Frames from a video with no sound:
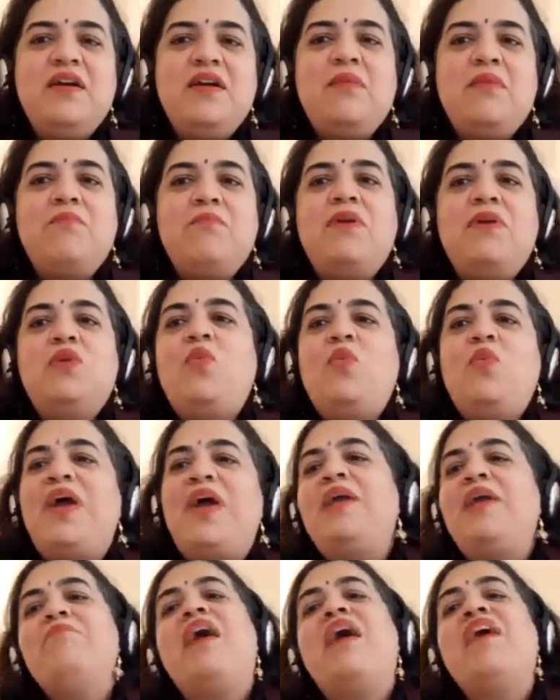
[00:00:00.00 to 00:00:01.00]
but where
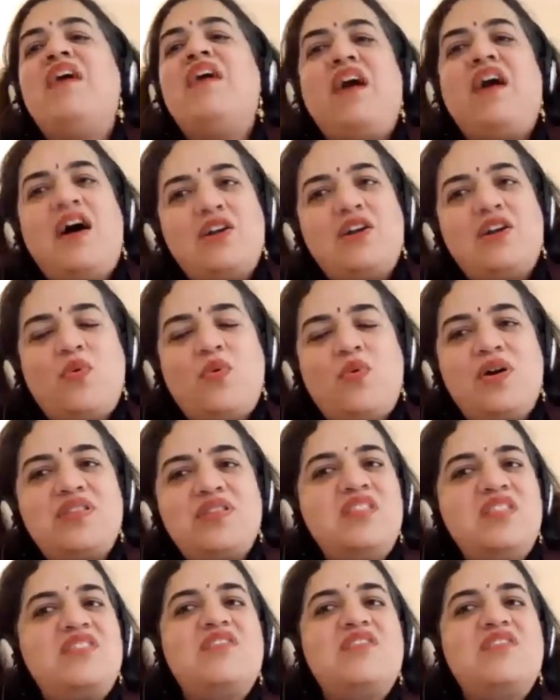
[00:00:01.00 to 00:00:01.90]
my heart was is